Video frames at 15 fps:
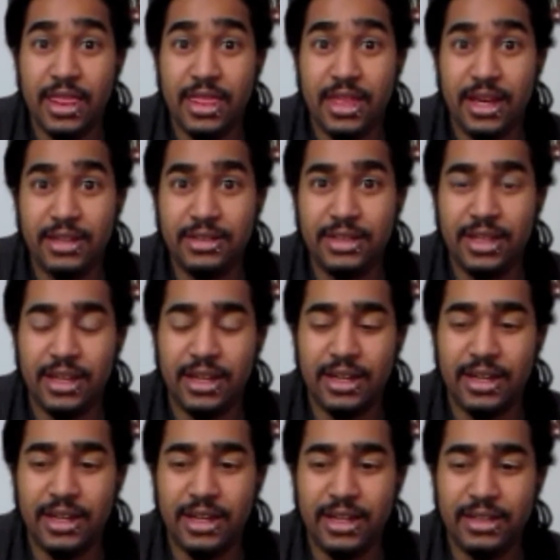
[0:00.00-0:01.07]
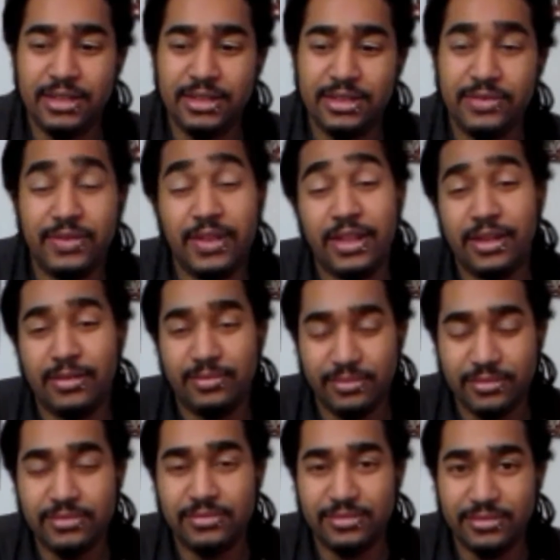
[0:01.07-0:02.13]
that's kind of nice for them.
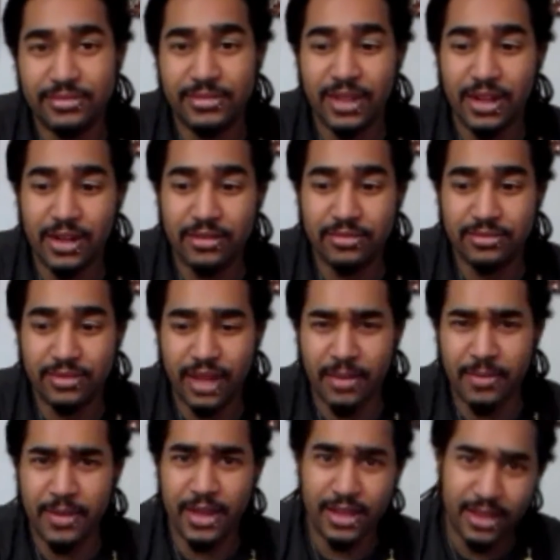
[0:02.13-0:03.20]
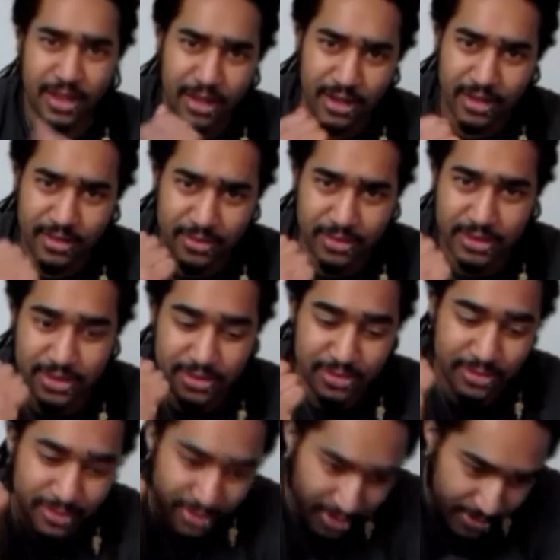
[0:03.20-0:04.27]
You know, I'm getting there, one
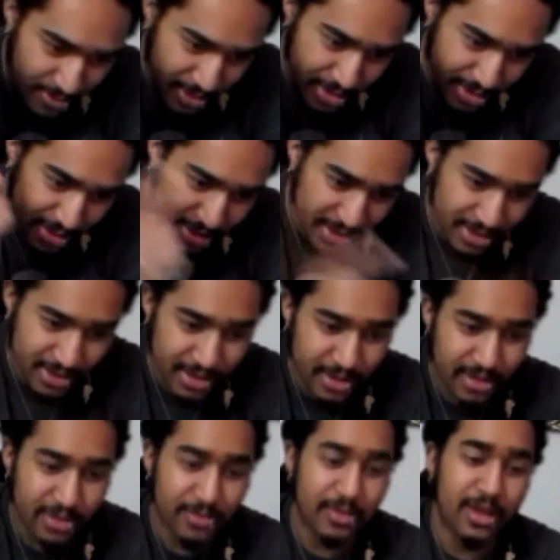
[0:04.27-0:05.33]
painting at a time.